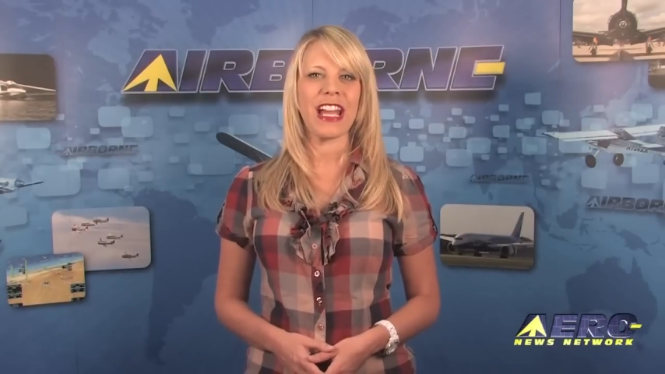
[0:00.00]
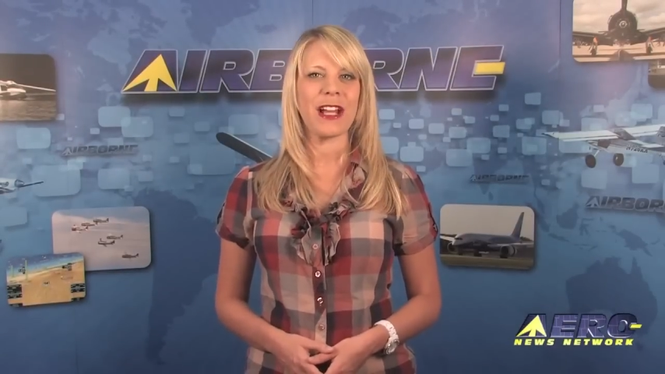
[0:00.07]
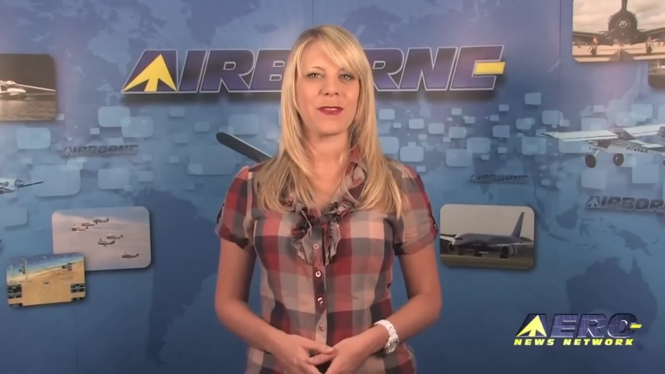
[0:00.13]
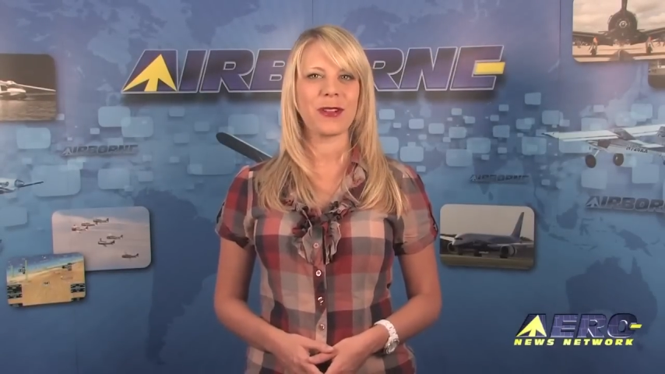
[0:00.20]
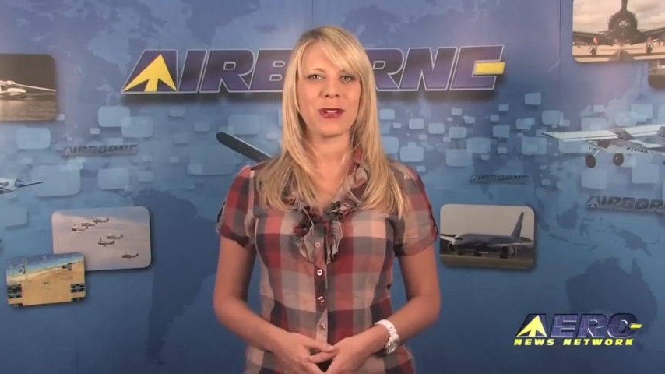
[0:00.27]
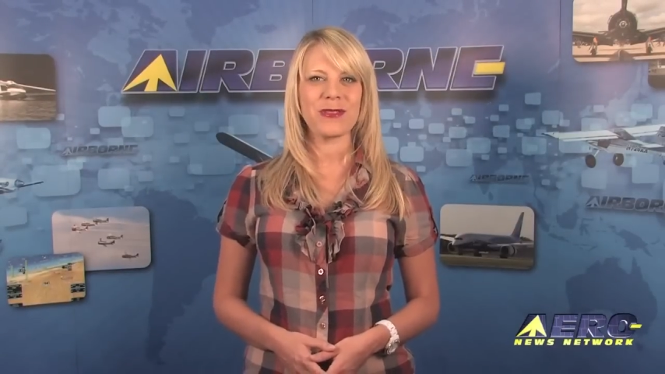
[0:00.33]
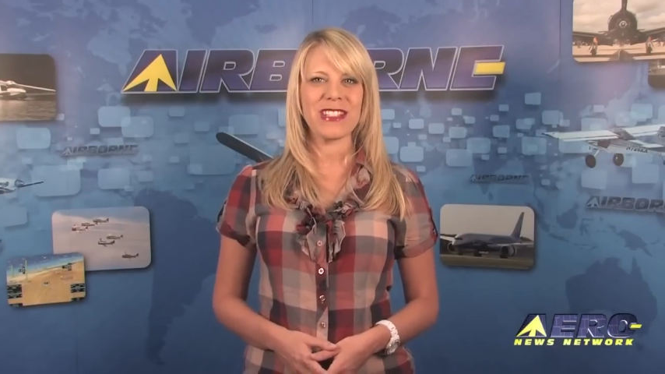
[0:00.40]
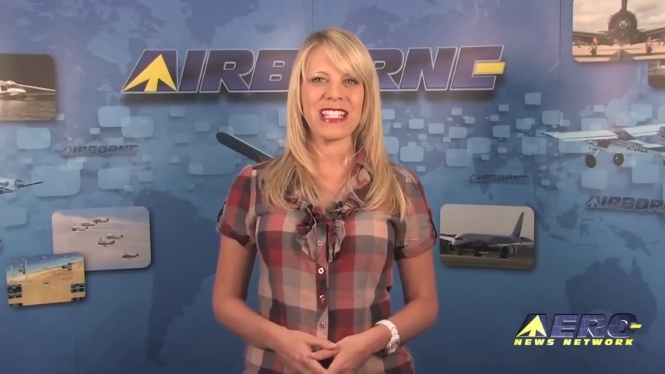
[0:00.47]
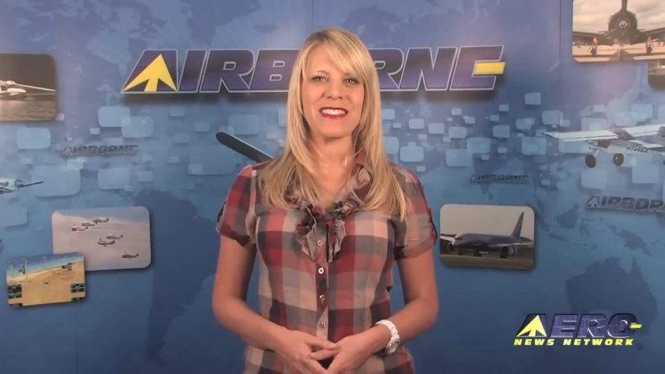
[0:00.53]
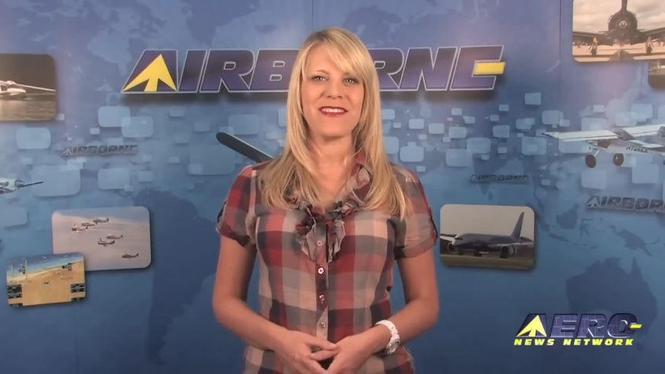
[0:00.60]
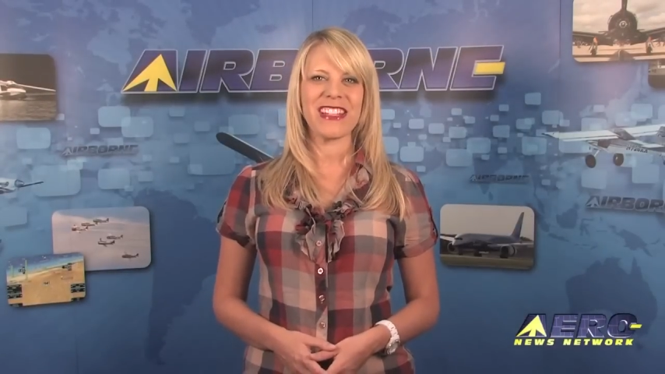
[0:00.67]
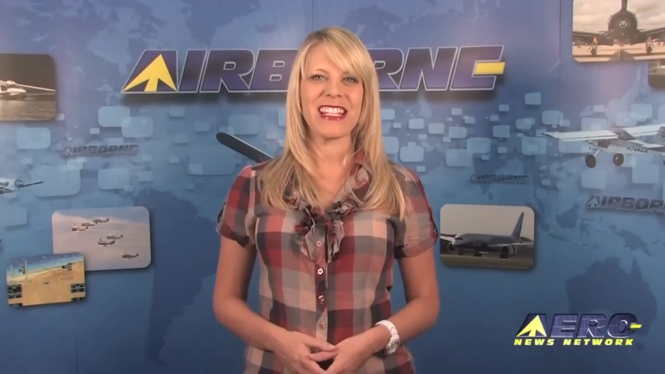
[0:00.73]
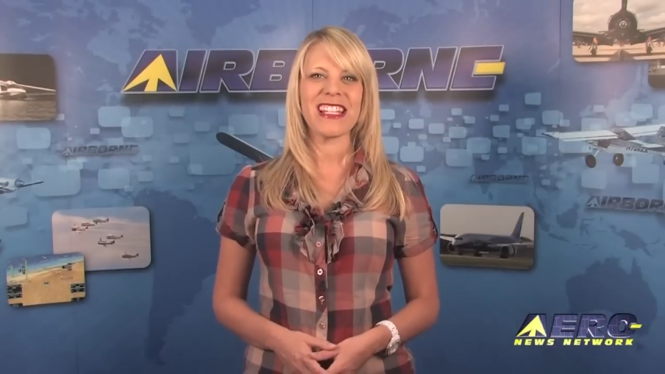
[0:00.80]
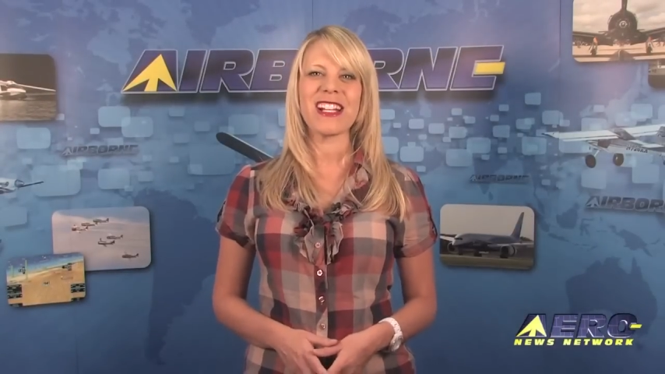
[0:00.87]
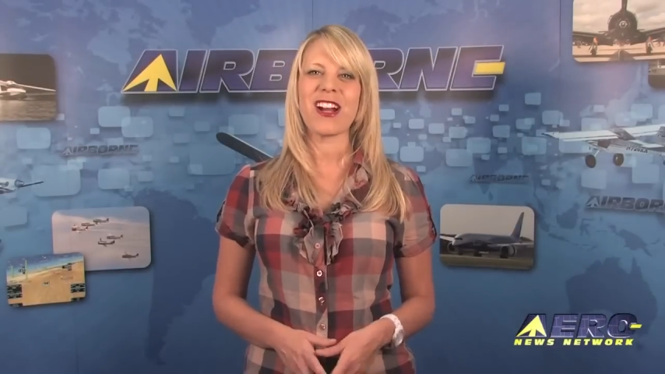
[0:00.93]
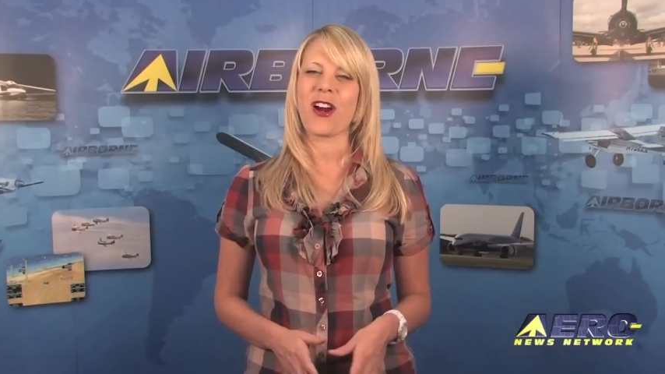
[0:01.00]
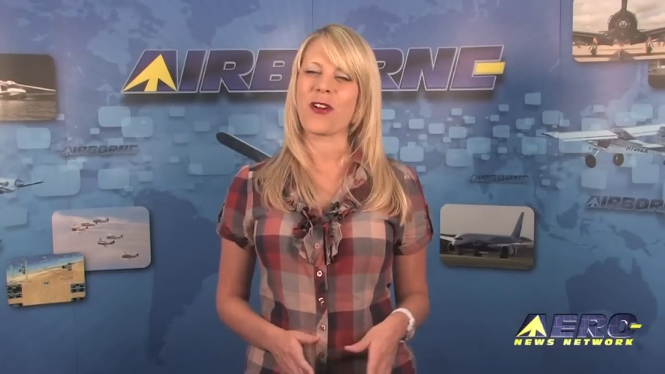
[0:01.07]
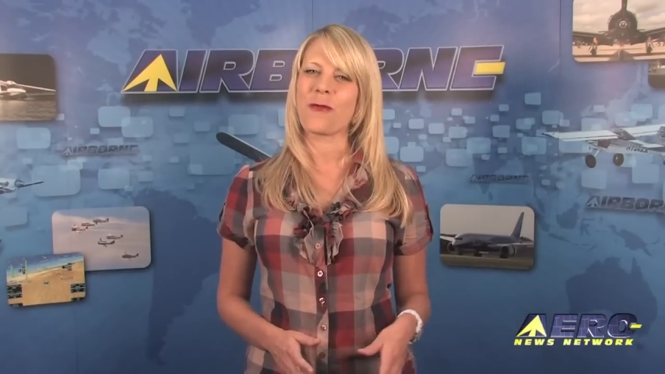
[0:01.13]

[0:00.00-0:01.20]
Aero T V, our